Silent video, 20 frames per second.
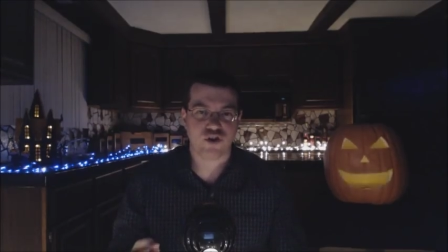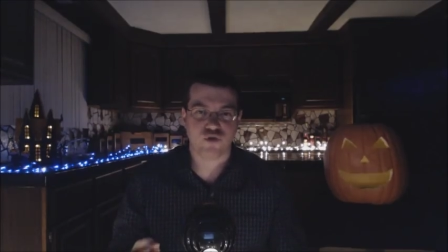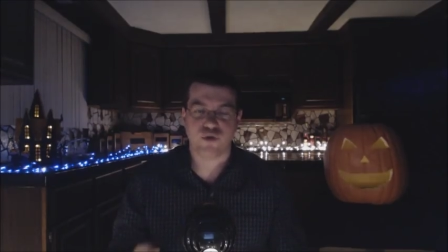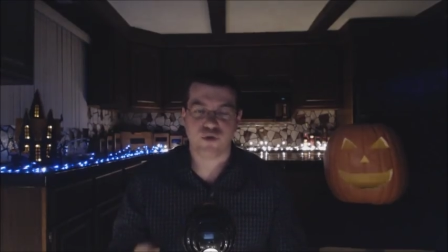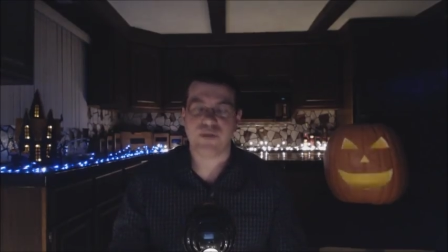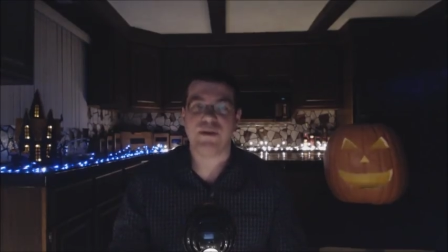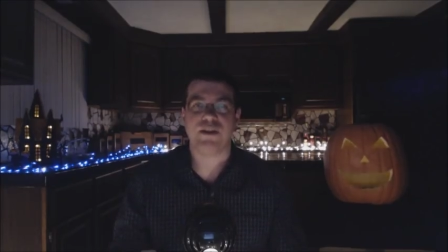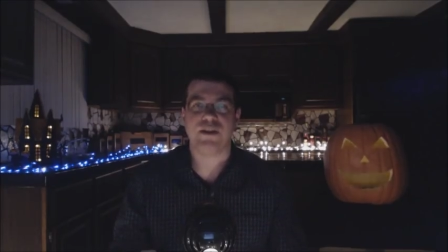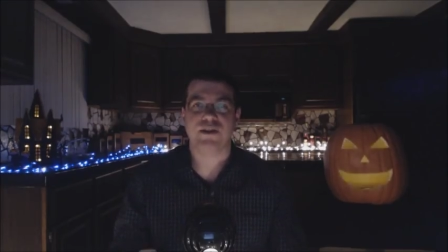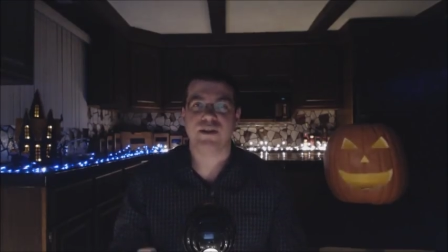
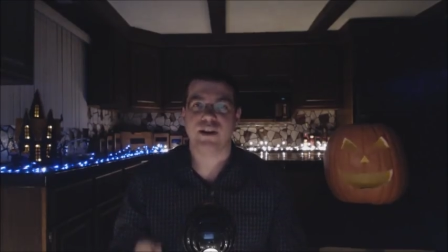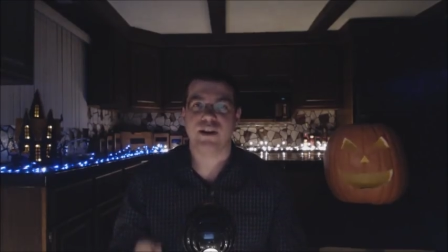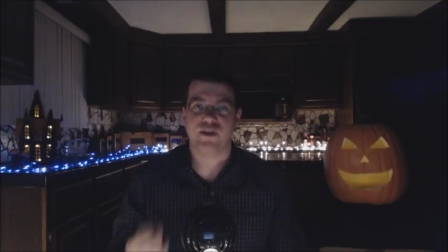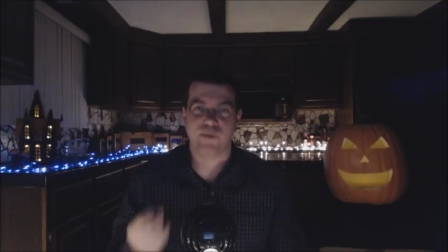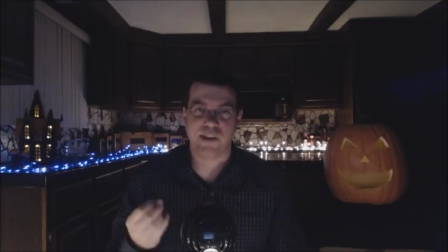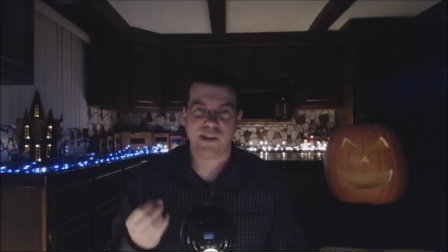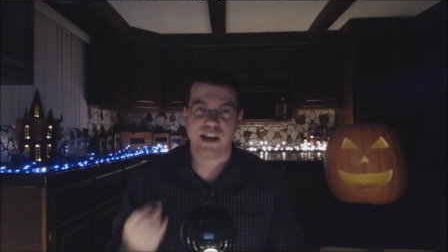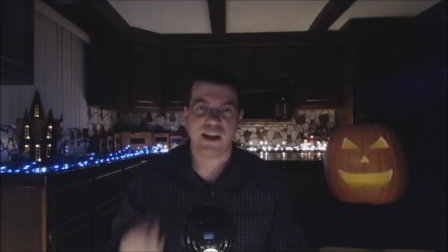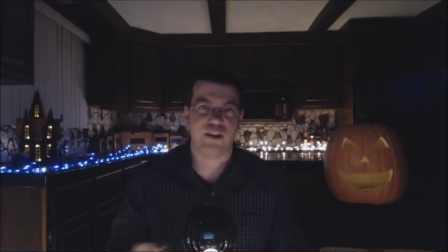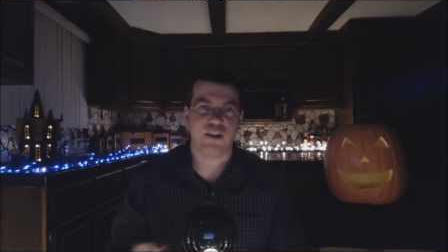streaming
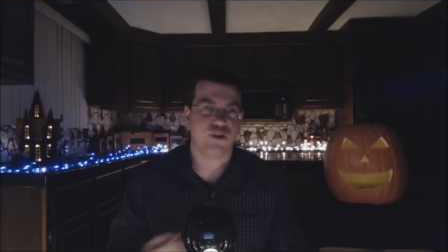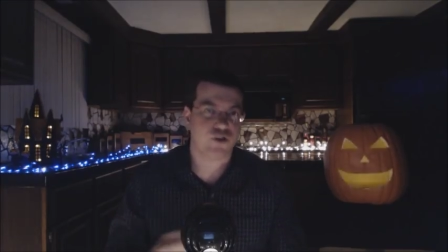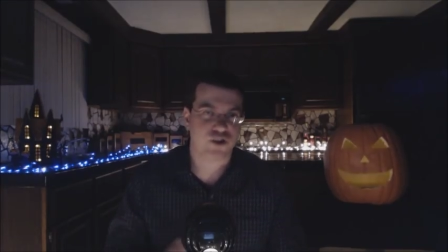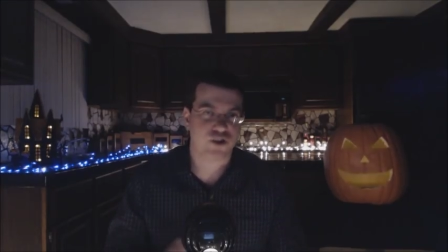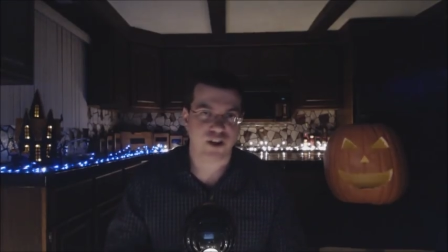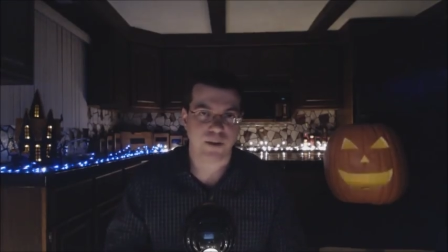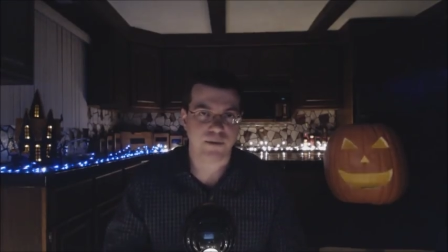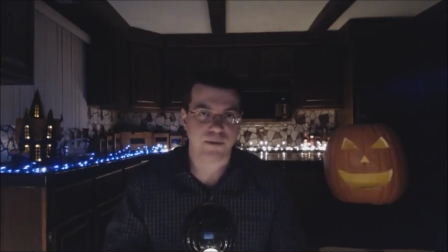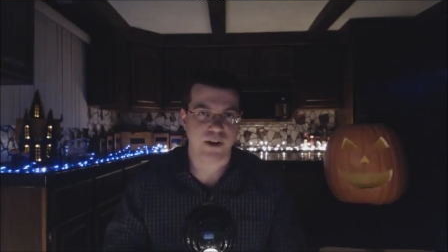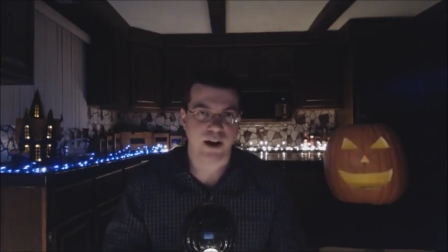sites with
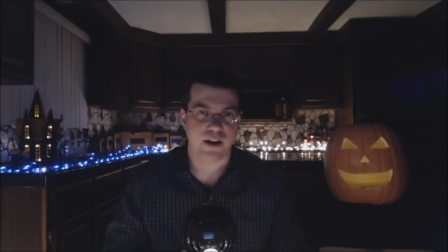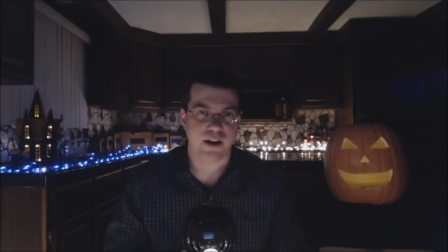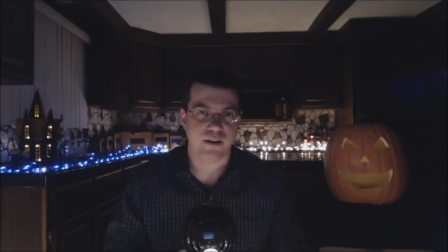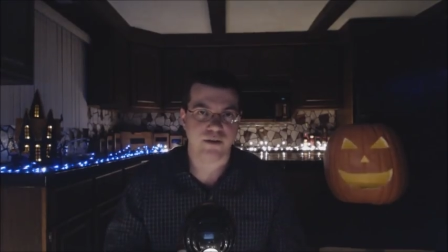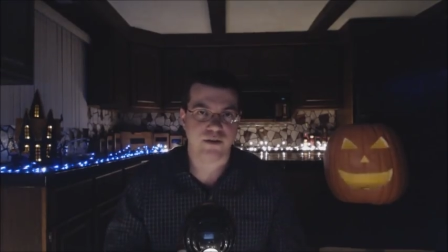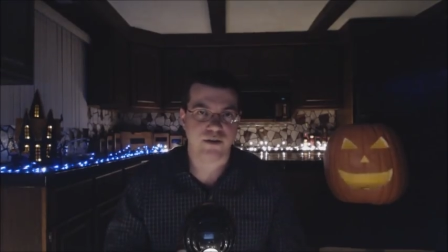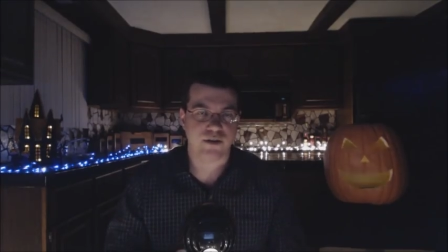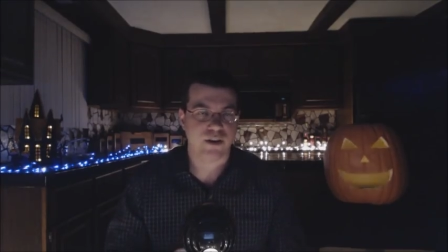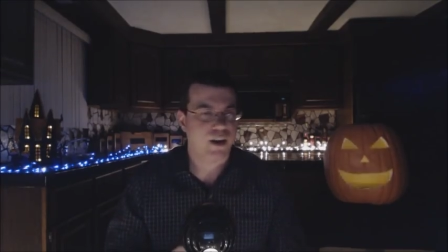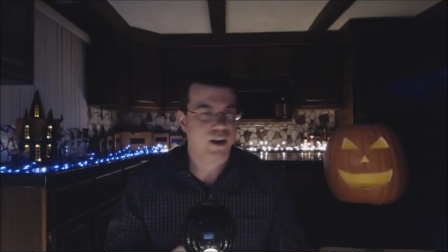English
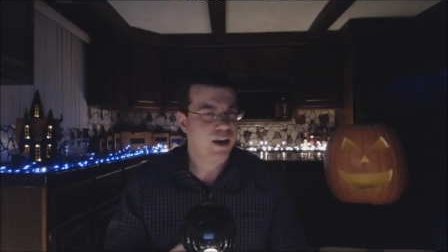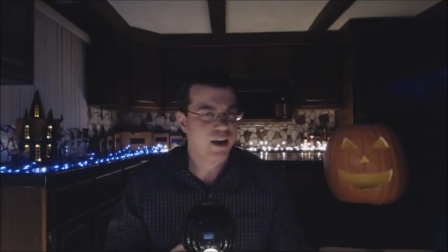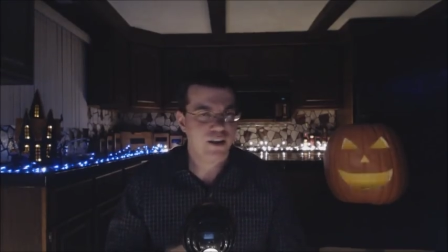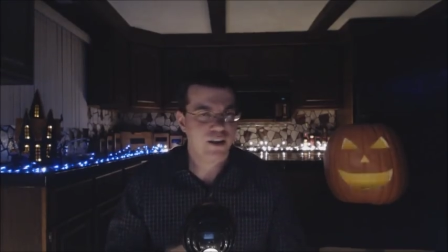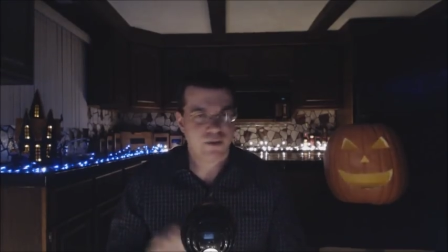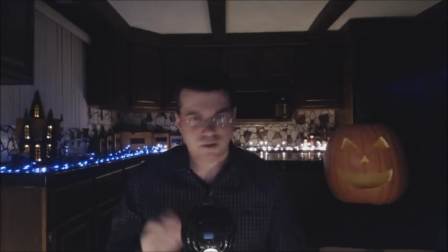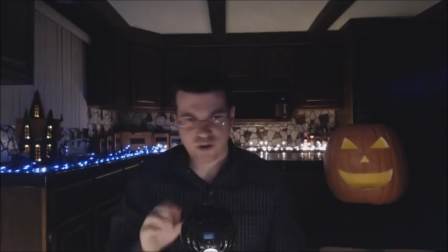subtitles.